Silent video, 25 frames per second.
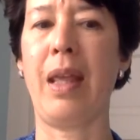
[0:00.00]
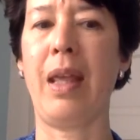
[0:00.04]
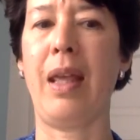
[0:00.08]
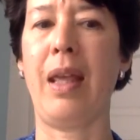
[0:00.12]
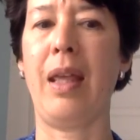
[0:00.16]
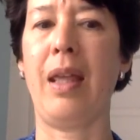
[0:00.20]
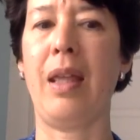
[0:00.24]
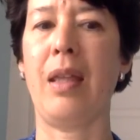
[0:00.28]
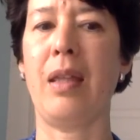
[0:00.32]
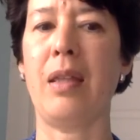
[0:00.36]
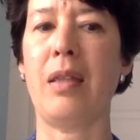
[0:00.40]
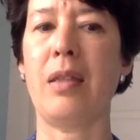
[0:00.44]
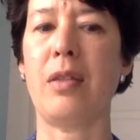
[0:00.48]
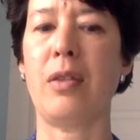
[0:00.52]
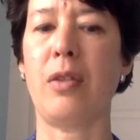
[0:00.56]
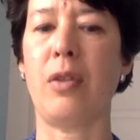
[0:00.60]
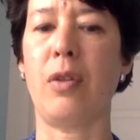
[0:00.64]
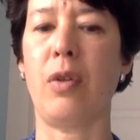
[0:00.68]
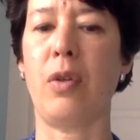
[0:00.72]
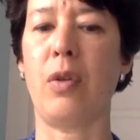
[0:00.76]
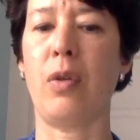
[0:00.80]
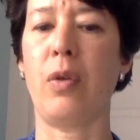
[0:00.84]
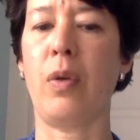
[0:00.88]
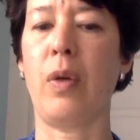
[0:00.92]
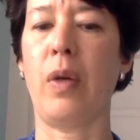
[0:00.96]
And
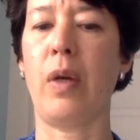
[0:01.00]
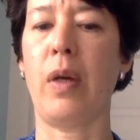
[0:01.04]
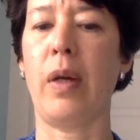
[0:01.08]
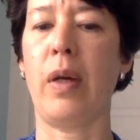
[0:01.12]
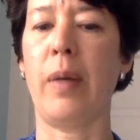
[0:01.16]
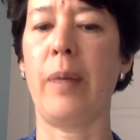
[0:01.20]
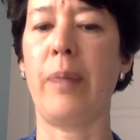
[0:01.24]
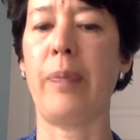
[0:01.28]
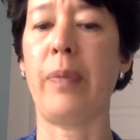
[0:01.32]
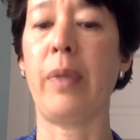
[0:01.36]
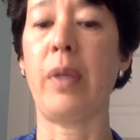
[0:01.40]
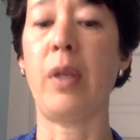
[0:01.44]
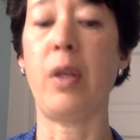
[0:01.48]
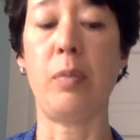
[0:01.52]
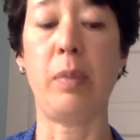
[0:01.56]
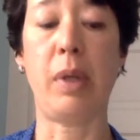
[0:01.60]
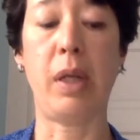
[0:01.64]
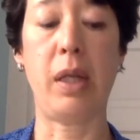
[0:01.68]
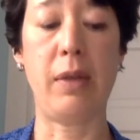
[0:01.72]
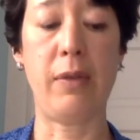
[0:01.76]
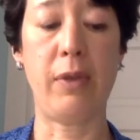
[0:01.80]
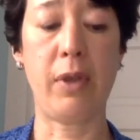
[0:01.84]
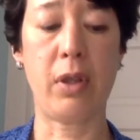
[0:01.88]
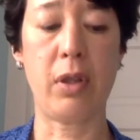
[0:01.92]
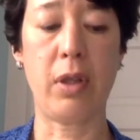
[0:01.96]
so many
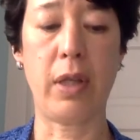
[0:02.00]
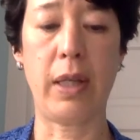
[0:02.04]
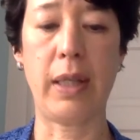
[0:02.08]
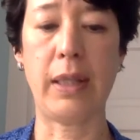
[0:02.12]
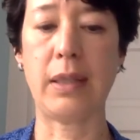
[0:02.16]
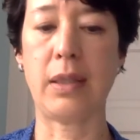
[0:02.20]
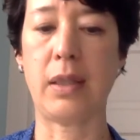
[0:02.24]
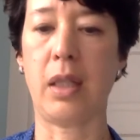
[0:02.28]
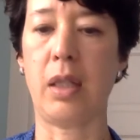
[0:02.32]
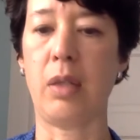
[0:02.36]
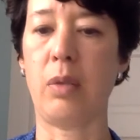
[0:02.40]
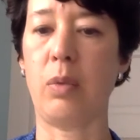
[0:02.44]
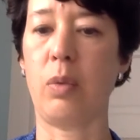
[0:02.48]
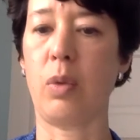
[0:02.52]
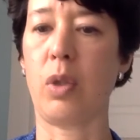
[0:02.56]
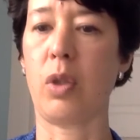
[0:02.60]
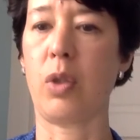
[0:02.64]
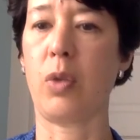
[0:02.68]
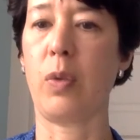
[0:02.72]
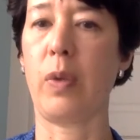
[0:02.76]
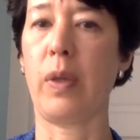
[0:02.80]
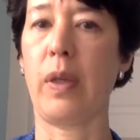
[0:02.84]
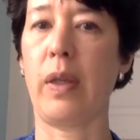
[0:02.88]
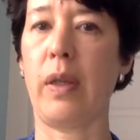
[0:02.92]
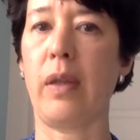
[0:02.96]
of the clients that I work
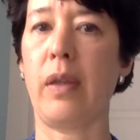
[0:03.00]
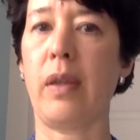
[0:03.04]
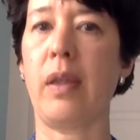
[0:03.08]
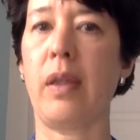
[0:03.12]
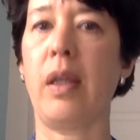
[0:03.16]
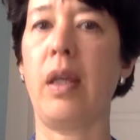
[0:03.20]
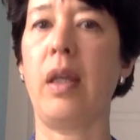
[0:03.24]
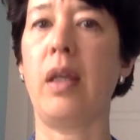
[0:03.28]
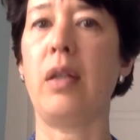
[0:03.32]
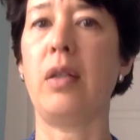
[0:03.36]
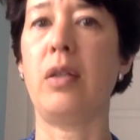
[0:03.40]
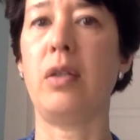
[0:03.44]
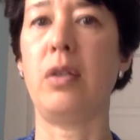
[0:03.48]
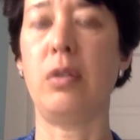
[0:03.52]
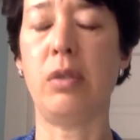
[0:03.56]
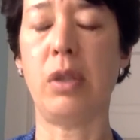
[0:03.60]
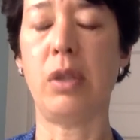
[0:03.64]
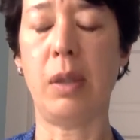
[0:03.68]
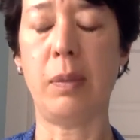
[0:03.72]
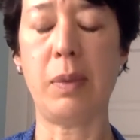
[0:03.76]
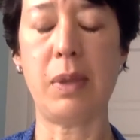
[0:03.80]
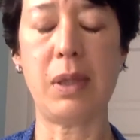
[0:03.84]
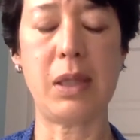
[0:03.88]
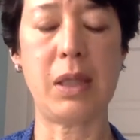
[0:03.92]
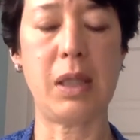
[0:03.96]
with do
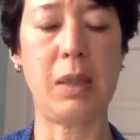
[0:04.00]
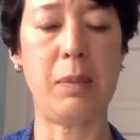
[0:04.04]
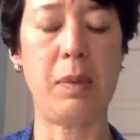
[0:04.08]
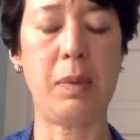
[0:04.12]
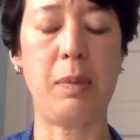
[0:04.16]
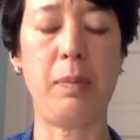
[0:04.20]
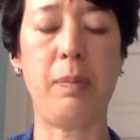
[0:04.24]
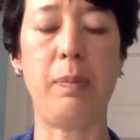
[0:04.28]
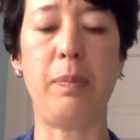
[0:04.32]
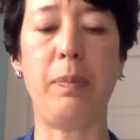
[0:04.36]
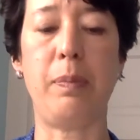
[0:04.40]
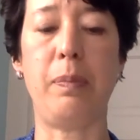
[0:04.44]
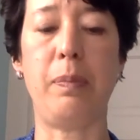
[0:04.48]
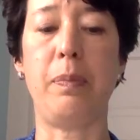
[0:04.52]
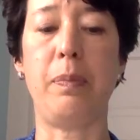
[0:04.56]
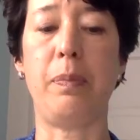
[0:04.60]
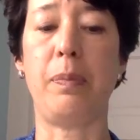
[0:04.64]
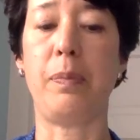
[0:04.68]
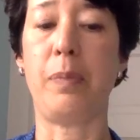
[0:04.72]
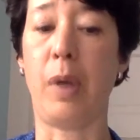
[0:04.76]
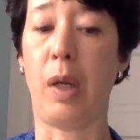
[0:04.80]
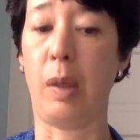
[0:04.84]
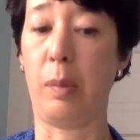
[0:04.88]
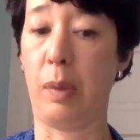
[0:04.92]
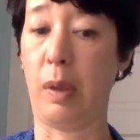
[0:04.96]
come to see me
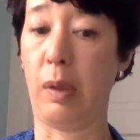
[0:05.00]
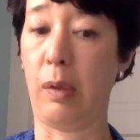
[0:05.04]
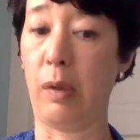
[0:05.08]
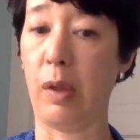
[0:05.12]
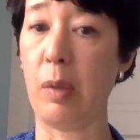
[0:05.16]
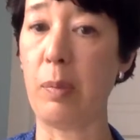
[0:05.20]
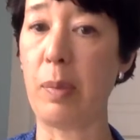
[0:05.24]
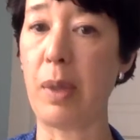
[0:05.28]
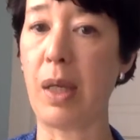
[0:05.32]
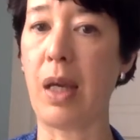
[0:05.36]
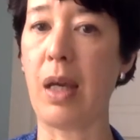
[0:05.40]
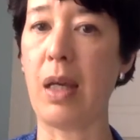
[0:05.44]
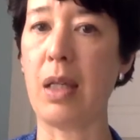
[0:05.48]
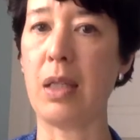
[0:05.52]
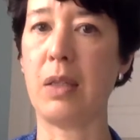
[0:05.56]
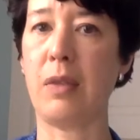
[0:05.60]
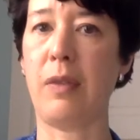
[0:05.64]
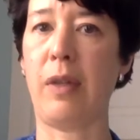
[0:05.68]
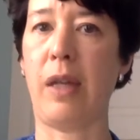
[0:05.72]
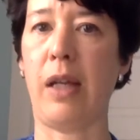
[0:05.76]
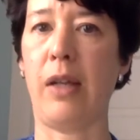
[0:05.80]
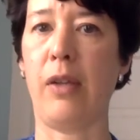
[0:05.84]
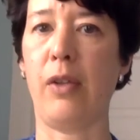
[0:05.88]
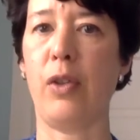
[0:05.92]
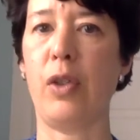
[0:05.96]
primarily because of
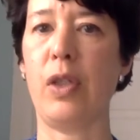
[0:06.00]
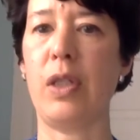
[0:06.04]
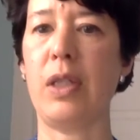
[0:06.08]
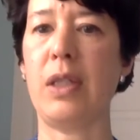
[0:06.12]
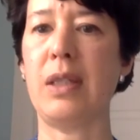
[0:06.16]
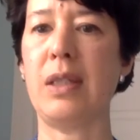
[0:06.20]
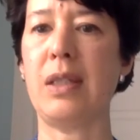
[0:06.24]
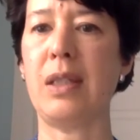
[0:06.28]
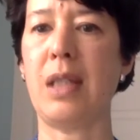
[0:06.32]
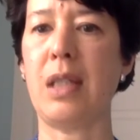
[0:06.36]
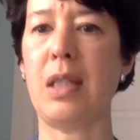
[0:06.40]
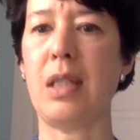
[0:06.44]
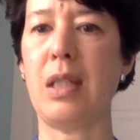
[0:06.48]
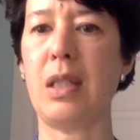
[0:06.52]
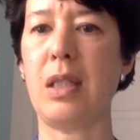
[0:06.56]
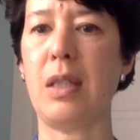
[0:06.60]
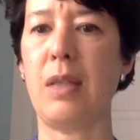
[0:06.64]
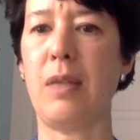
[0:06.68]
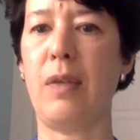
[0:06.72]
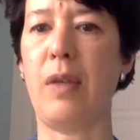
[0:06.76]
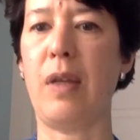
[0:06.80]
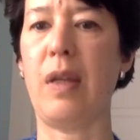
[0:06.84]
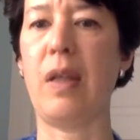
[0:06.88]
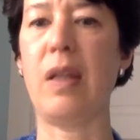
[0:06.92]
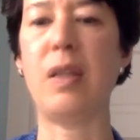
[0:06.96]
allergies and
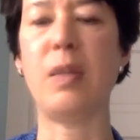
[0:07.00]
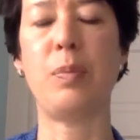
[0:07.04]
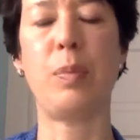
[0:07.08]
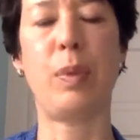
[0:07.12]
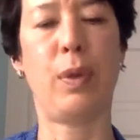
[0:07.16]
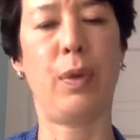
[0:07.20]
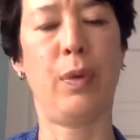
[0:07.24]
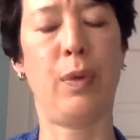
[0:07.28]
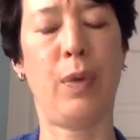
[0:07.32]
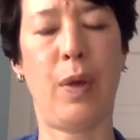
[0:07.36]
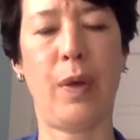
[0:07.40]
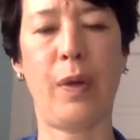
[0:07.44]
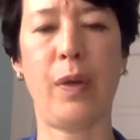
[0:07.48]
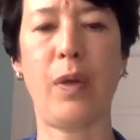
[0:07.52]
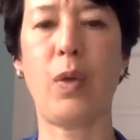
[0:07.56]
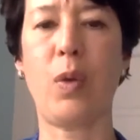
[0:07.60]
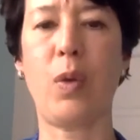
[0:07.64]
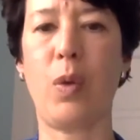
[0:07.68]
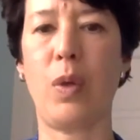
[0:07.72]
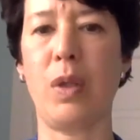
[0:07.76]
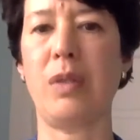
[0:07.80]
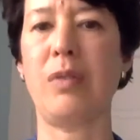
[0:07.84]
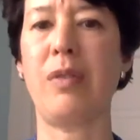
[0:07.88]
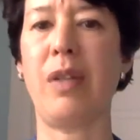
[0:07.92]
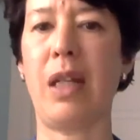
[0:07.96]
sensitivities, but along the
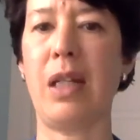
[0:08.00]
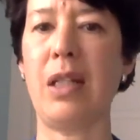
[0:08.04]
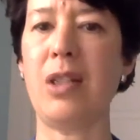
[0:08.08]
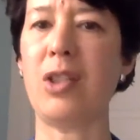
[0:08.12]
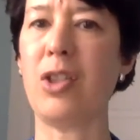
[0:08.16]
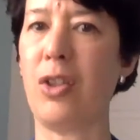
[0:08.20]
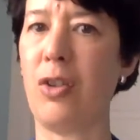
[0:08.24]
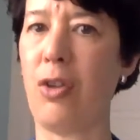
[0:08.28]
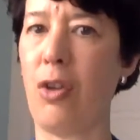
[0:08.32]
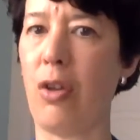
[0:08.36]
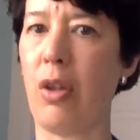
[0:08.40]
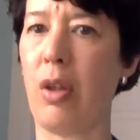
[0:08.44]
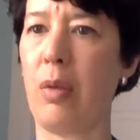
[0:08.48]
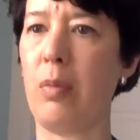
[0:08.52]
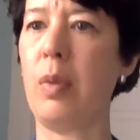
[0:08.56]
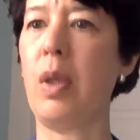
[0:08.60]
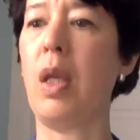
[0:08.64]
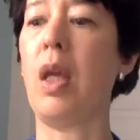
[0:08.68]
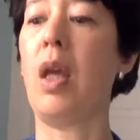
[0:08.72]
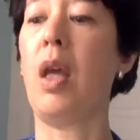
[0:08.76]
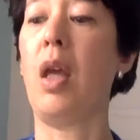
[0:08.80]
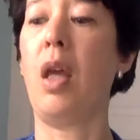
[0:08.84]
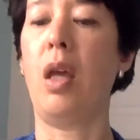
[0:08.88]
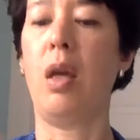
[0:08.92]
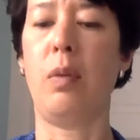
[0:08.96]
course of getting to know them,
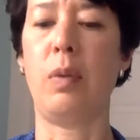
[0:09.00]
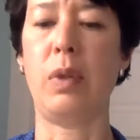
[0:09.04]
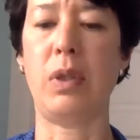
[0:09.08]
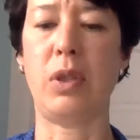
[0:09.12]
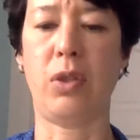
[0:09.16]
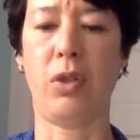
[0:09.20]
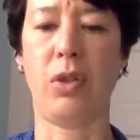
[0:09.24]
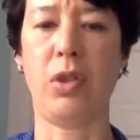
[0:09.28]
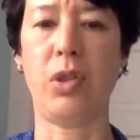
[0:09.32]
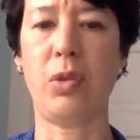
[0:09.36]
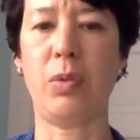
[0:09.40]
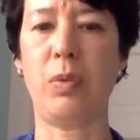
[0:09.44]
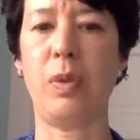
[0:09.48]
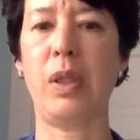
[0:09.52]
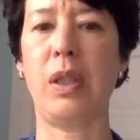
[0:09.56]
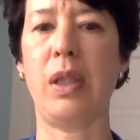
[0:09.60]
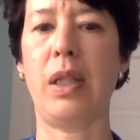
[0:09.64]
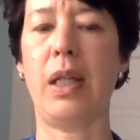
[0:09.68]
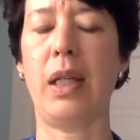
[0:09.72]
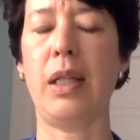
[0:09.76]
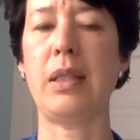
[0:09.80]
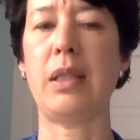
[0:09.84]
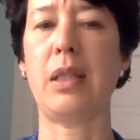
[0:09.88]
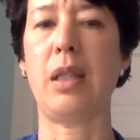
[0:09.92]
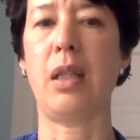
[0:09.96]
we start to
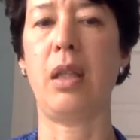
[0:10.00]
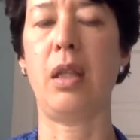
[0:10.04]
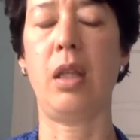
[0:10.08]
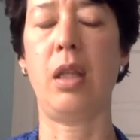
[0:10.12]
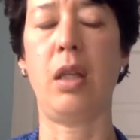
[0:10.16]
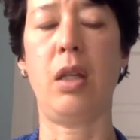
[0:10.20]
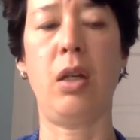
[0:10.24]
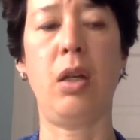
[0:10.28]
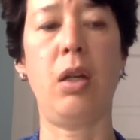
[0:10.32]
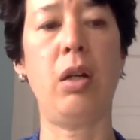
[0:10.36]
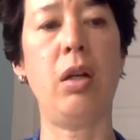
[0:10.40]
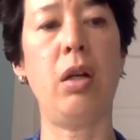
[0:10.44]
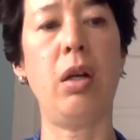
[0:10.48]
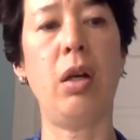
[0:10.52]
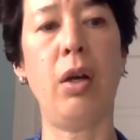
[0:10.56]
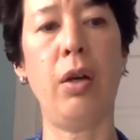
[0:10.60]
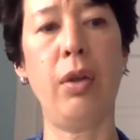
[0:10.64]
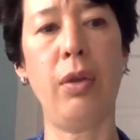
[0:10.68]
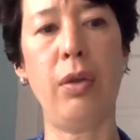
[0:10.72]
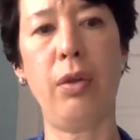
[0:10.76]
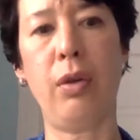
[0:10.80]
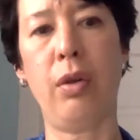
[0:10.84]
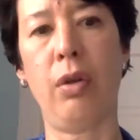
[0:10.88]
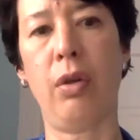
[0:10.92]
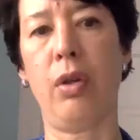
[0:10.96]
realize that there are
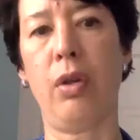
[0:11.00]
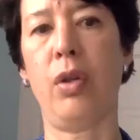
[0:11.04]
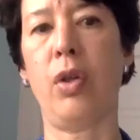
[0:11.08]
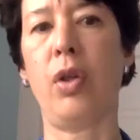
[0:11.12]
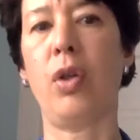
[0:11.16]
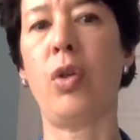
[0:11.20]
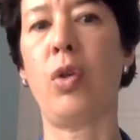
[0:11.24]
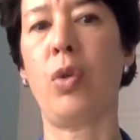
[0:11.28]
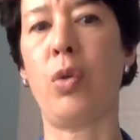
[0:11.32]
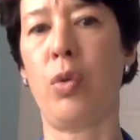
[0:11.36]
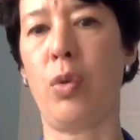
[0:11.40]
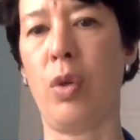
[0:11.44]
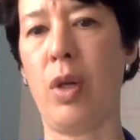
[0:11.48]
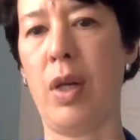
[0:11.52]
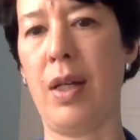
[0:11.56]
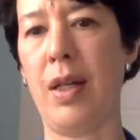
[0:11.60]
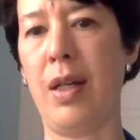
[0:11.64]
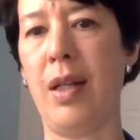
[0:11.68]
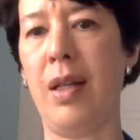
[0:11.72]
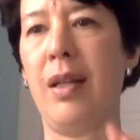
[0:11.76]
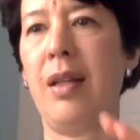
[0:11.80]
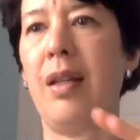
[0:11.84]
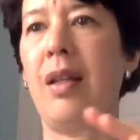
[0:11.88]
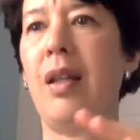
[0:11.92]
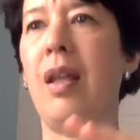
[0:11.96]
other
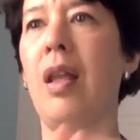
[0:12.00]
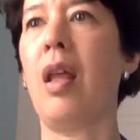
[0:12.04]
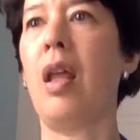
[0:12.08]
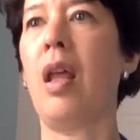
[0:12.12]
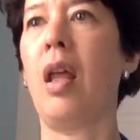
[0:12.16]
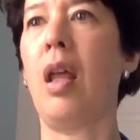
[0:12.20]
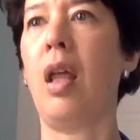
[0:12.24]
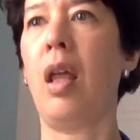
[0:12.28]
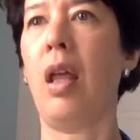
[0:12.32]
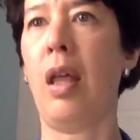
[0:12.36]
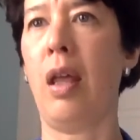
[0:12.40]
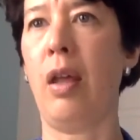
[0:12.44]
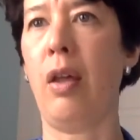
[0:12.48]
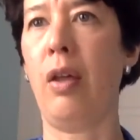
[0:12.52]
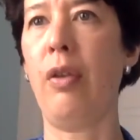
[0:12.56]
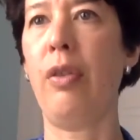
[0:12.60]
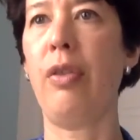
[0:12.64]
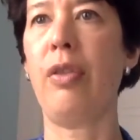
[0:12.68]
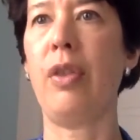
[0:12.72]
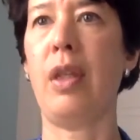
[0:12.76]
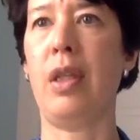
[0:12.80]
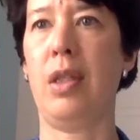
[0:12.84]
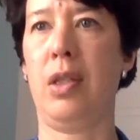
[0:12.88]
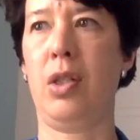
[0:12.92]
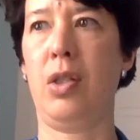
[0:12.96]
chronic health
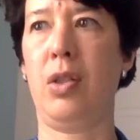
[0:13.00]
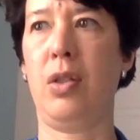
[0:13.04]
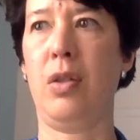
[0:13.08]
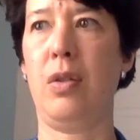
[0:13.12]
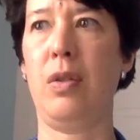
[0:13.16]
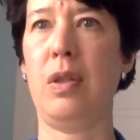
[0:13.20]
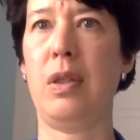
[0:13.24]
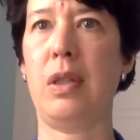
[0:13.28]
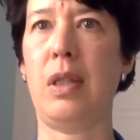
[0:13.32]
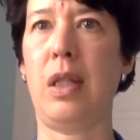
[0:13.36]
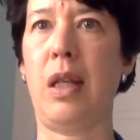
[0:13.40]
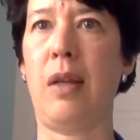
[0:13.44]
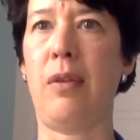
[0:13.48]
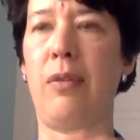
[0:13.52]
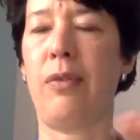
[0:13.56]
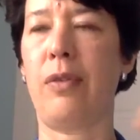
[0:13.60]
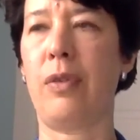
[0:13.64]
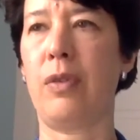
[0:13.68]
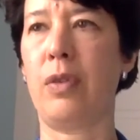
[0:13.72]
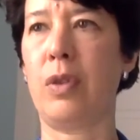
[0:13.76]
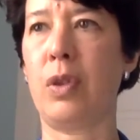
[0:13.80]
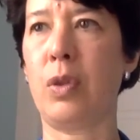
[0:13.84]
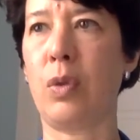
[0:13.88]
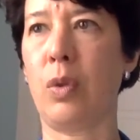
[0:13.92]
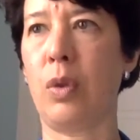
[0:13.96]
issues that have
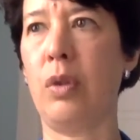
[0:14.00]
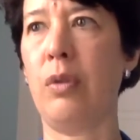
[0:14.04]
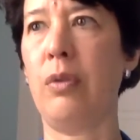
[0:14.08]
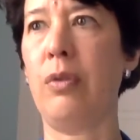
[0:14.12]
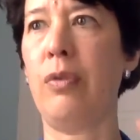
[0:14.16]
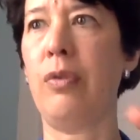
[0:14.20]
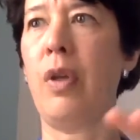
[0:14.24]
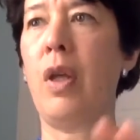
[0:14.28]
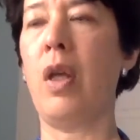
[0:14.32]
sort of